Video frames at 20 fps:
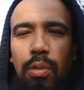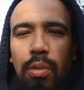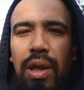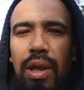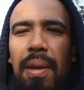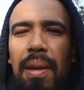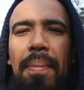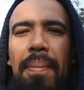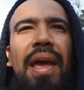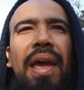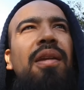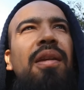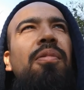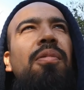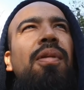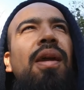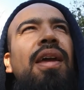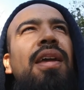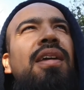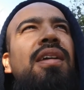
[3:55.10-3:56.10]
it meant,
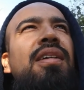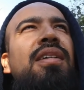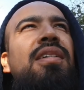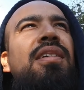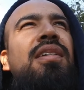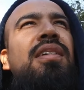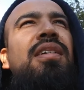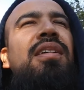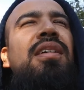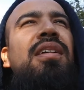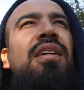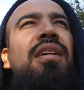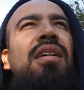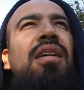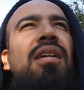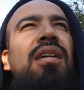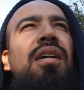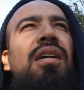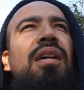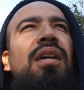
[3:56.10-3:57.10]
right?
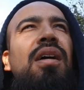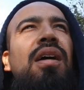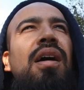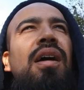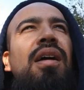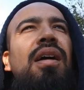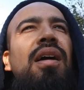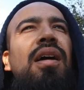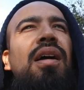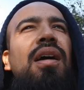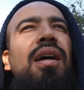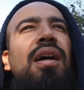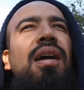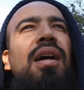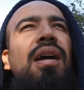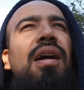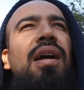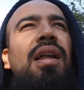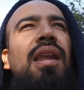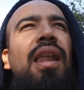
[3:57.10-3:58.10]
Uh,
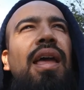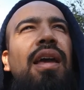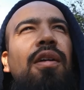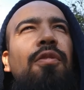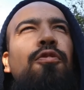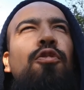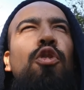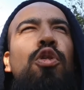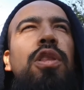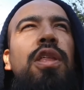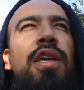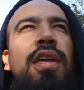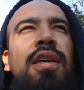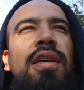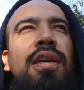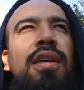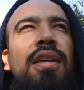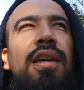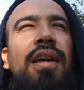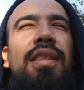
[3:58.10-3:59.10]
like fully.
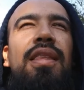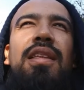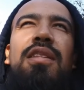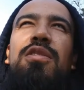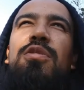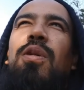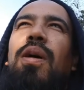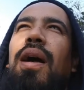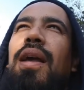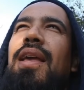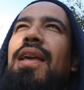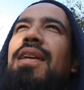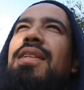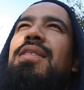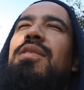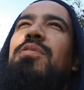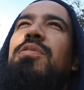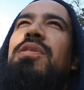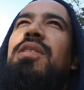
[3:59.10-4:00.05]
And then so I guess it was